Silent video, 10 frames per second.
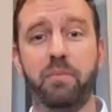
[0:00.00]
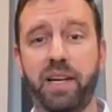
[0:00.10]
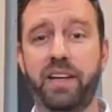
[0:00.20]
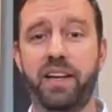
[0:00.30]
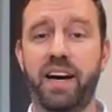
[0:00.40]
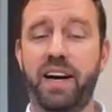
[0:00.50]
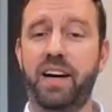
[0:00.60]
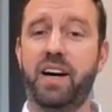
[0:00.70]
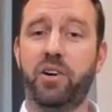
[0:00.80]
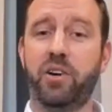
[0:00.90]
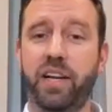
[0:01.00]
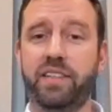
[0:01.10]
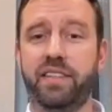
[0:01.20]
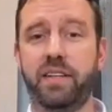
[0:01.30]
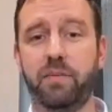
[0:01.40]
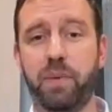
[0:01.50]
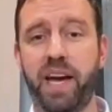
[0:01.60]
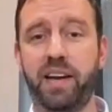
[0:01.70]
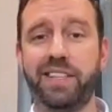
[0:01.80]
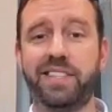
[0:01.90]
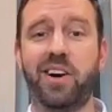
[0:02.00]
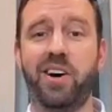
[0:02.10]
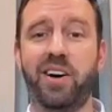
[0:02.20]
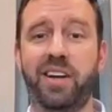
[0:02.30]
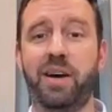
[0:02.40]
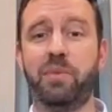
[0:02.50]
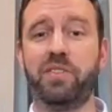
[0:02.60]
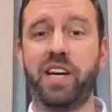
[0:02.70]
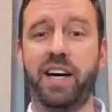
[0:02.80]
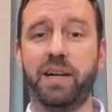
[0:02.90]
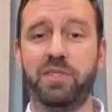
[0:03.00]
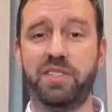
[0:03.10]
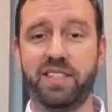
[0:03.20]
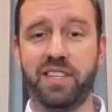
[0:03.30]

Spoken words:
been a great panelist on a number of times.